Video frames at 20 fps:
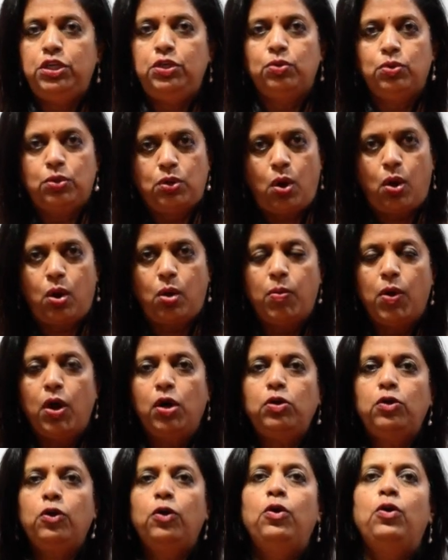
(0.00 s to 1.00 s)
you talk
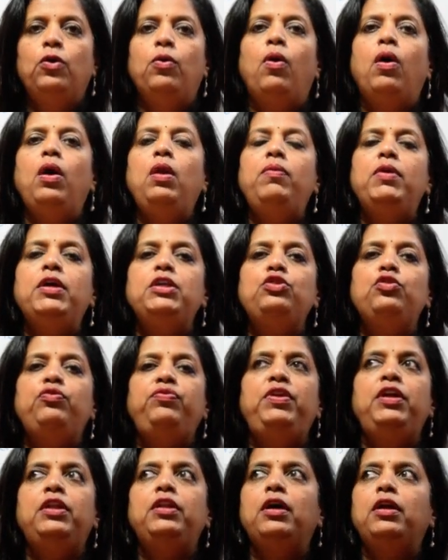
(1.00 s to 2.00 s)
about, always you
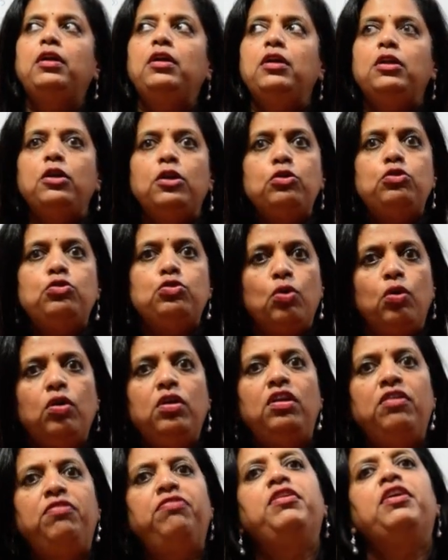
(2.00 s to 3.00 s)
feel that it is so
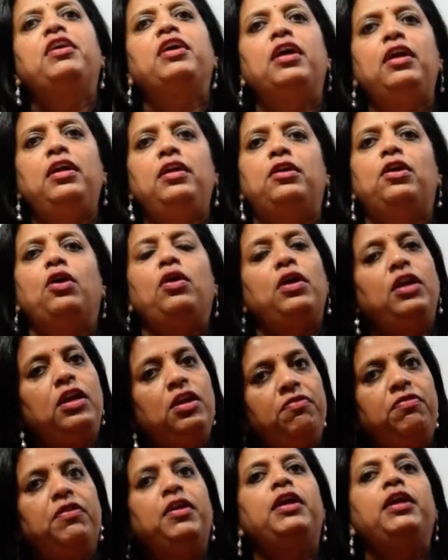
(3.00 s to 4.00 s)
difficult or
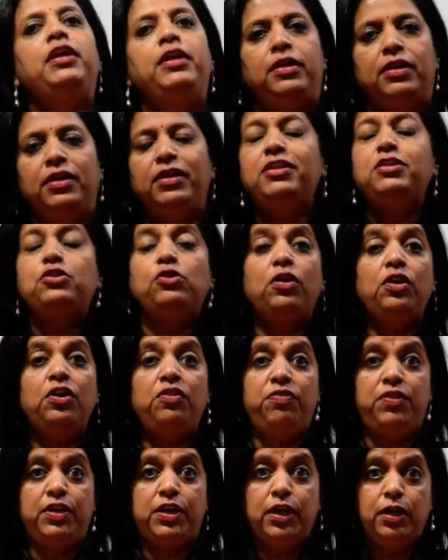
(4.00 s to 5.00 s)
different. It's not
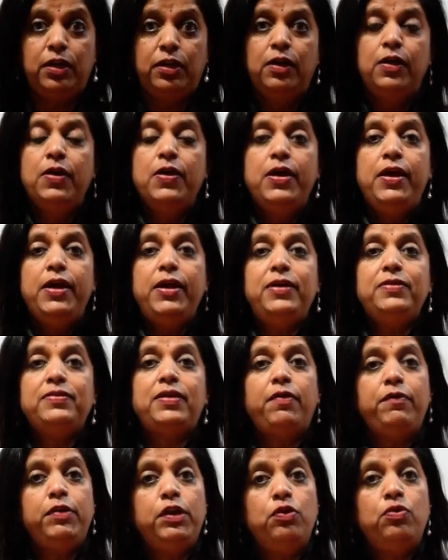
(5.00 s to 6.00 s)
difficult, it is
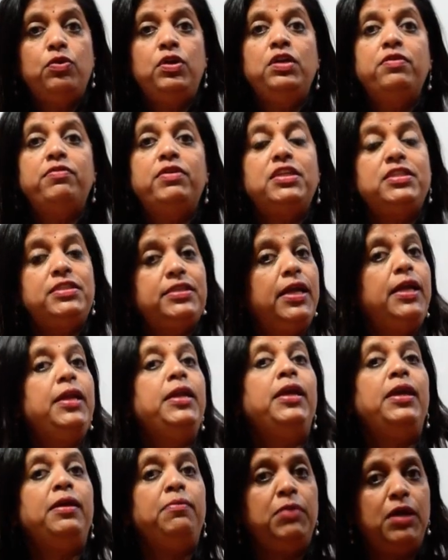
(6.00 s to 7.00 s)
having universal
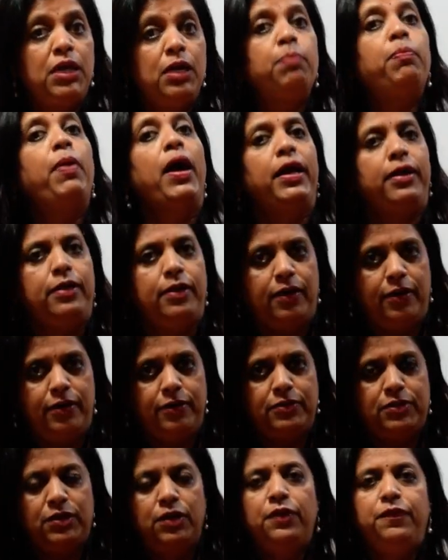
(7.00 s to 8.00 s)
naming
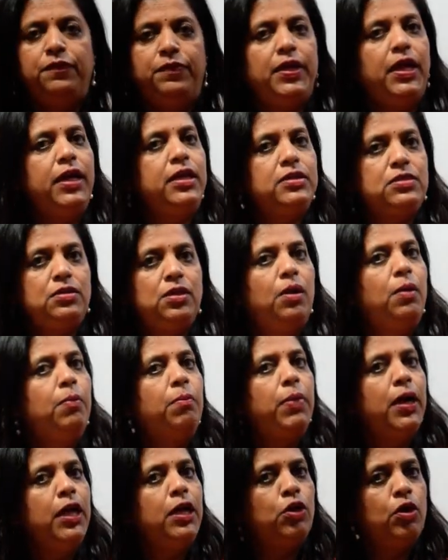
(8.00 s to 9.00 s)
patterns. That is
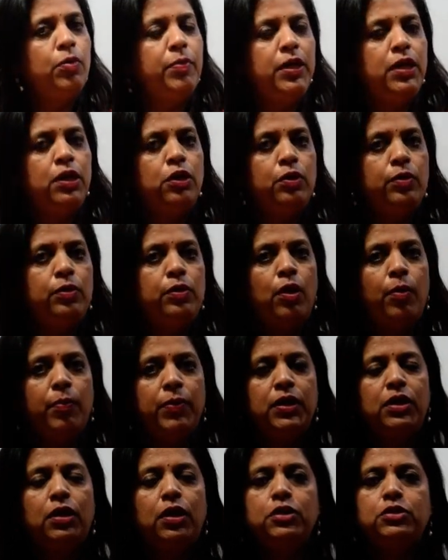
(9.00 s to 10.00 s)
binomial
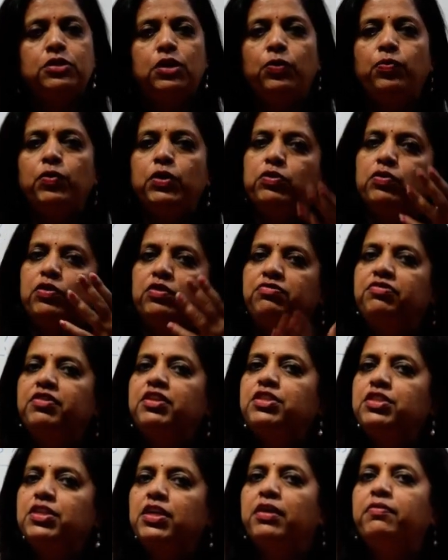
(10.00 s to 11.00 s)
nomenclature, which was
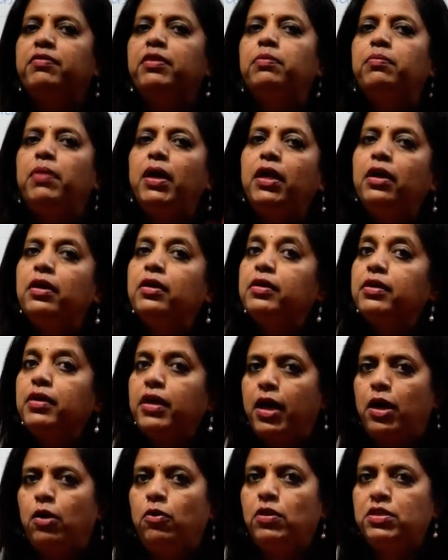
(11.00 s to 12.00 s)
first given by
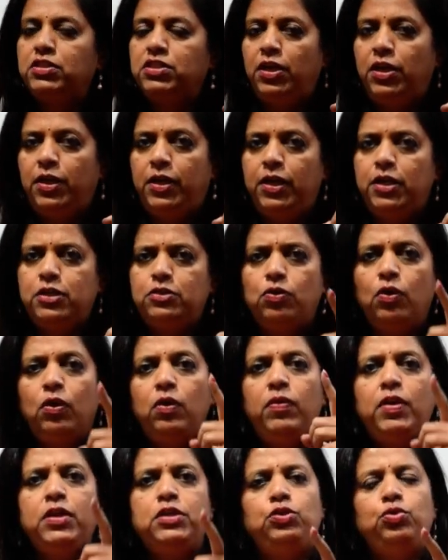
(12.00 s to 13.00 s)
Carolus Linnaeus.
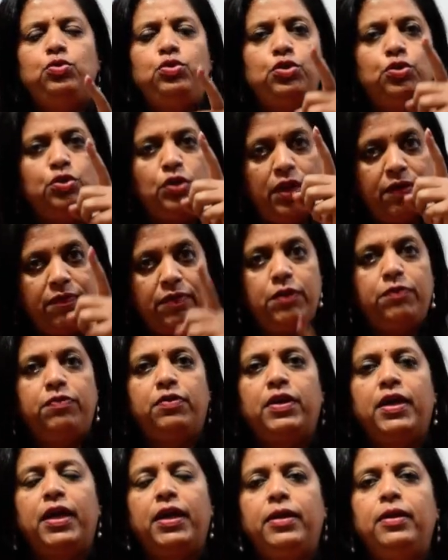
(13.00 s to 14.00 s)
Always you should never
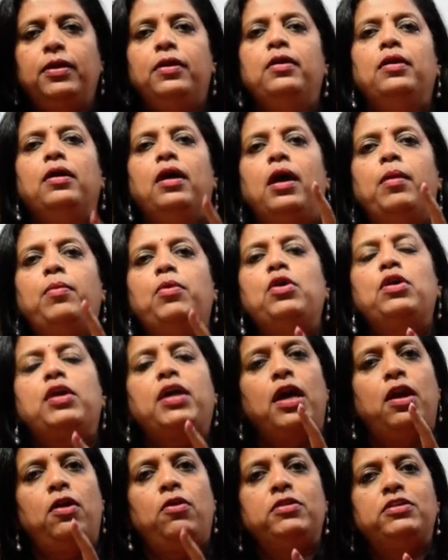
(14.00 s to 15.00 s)
forget about
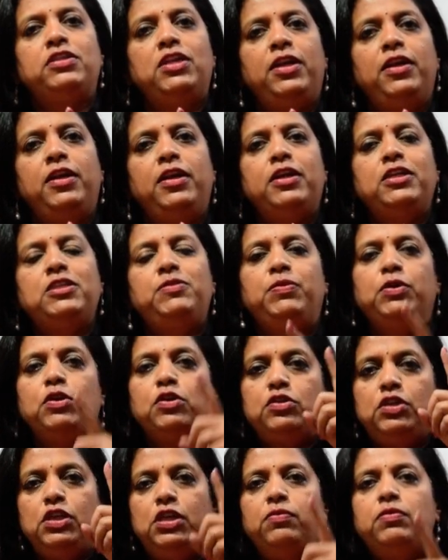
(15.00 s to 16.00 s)
Carolus Linnaeus,
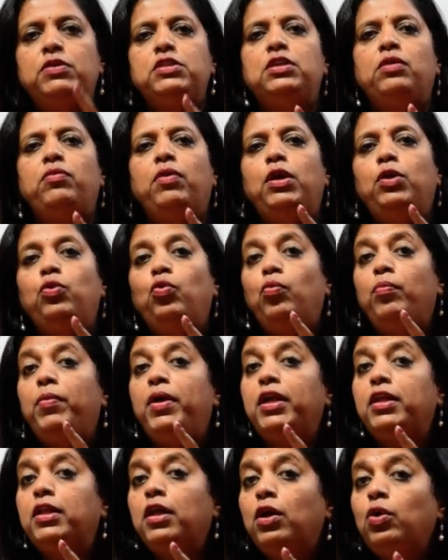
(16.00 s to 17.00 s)
because he was the one who
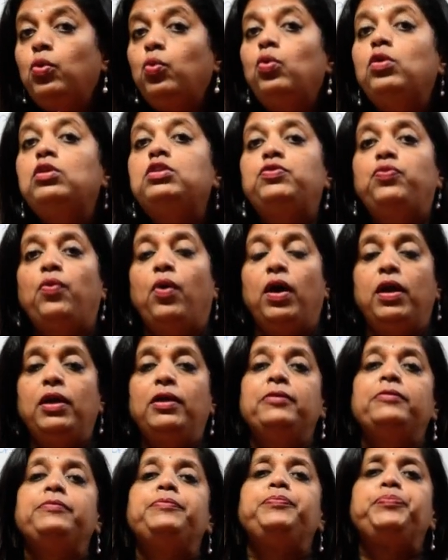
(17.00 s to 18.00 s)
made the rules for
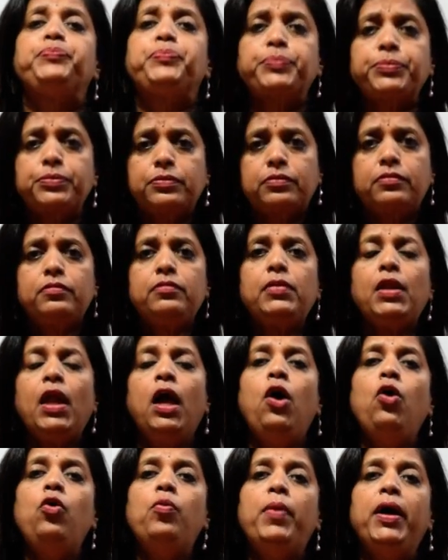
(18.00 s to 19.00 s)

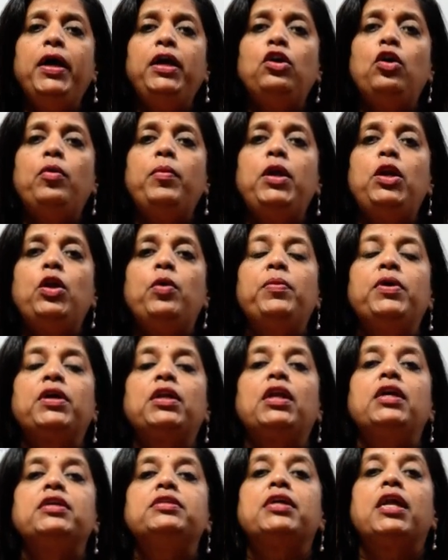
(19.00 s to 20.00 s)
how binomial
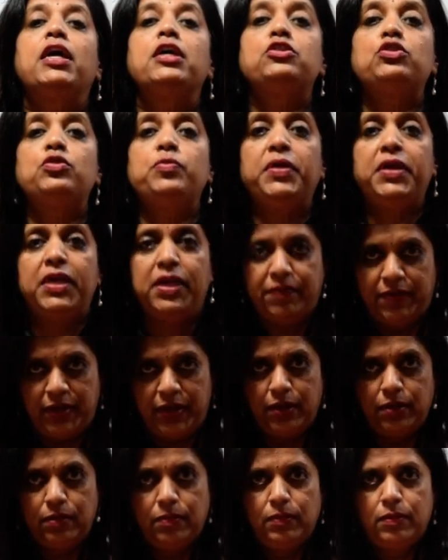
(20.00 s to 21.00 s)
nomenclature has to be given,
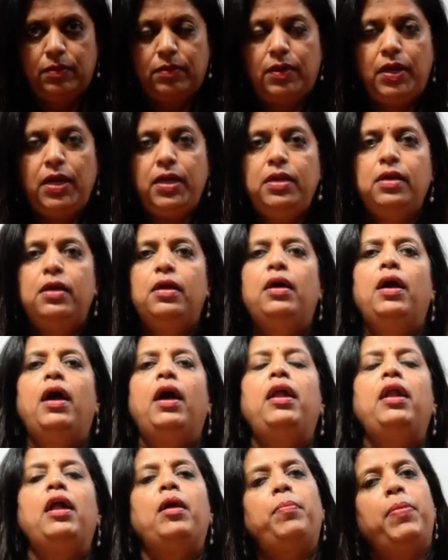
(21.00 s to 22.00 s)
right?
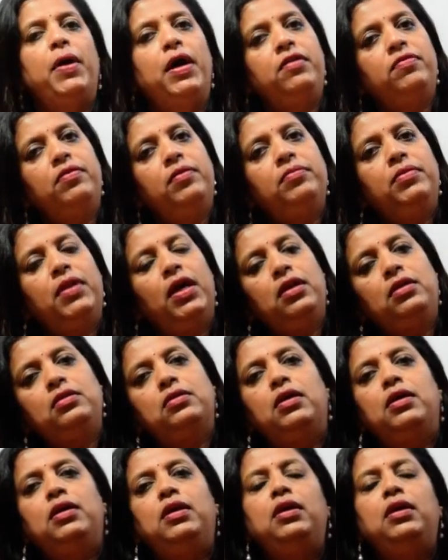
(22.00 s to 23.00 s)
And apart from that,
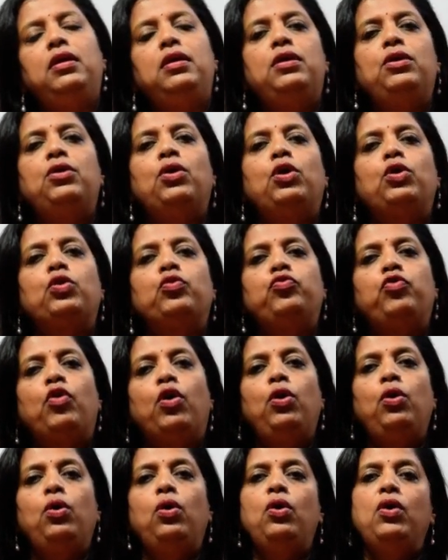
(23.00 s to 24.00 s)
you have to
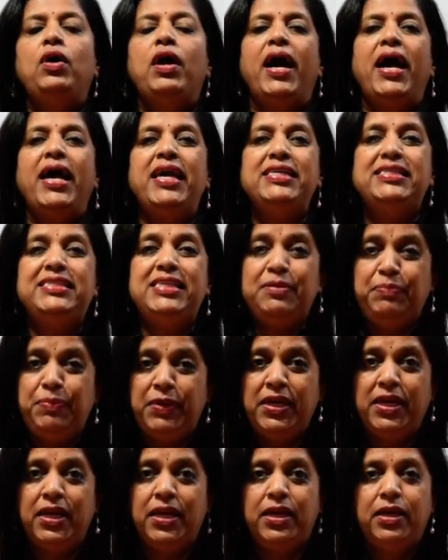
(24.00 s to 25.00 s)
follow
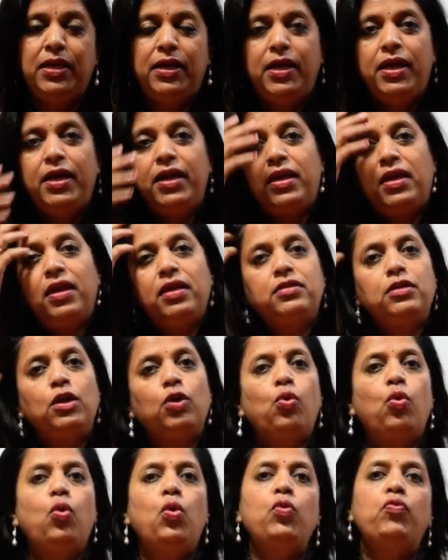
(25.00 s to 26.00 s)
ICBN, International
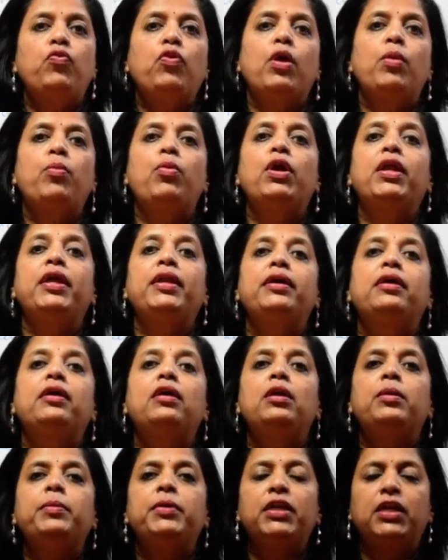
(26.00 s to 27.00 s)
Code for Botanical
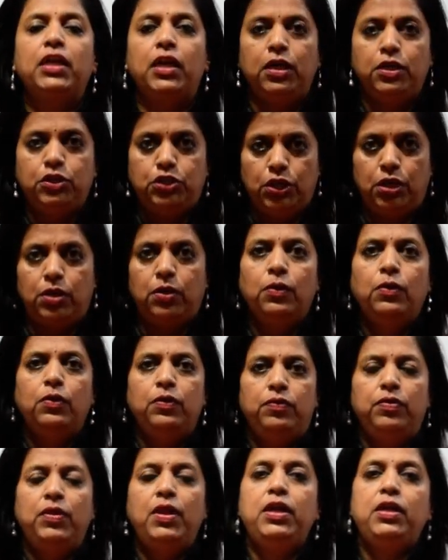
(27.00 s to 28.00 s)
Nomenclature.
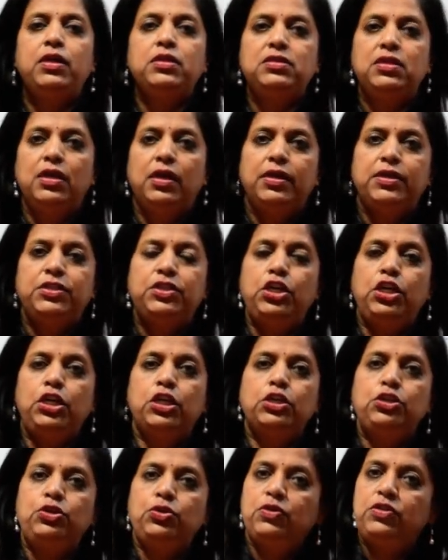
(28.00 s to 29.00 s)
That is,
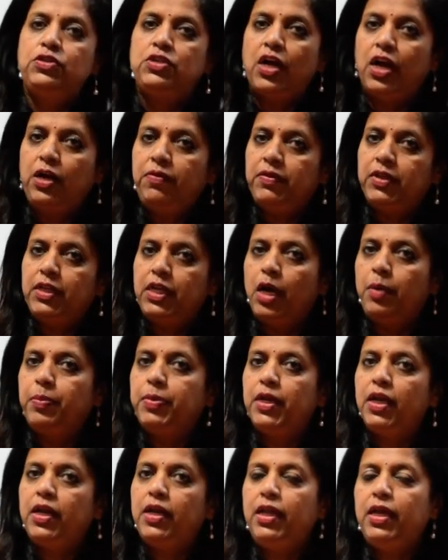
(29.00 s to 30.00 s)
genus should start with
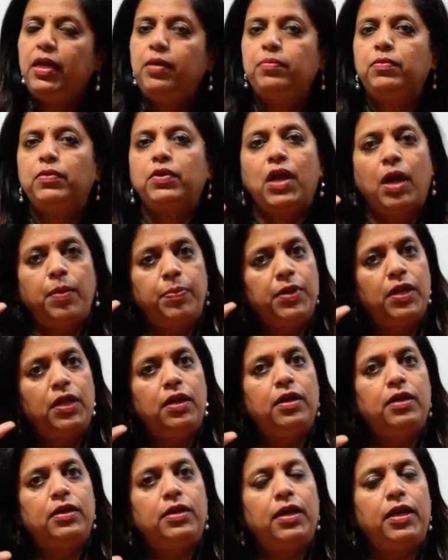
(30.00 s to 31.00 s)
capital name, capital
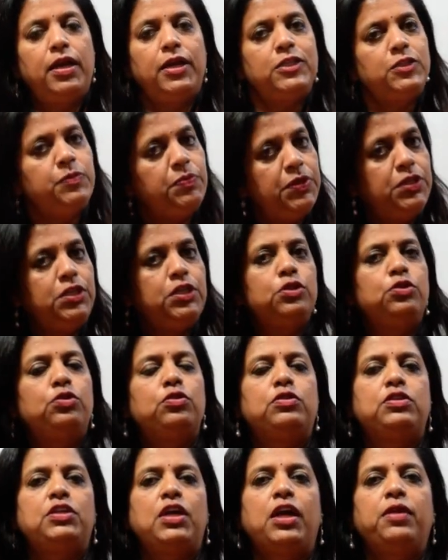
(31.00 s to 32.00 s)
letter, and species should
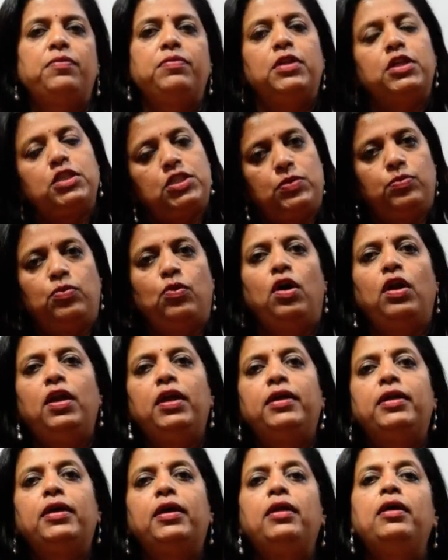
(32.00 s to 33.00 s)
start with a small
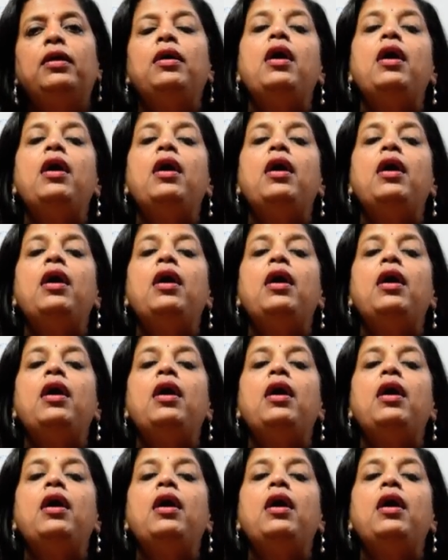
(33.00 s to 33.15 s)
letter.